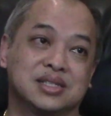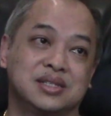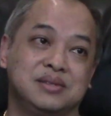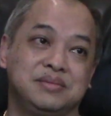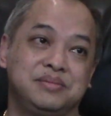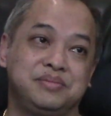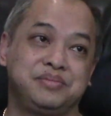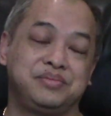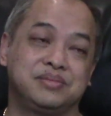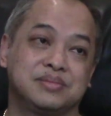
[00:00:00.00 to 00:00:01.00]
Wow,
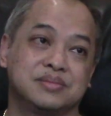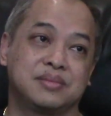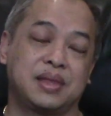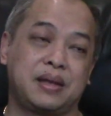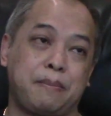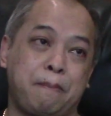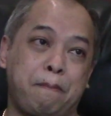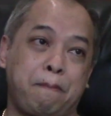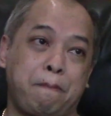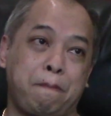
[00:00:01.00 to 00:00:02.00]
you might have been able
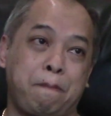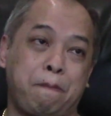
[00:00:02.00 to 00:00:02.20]
to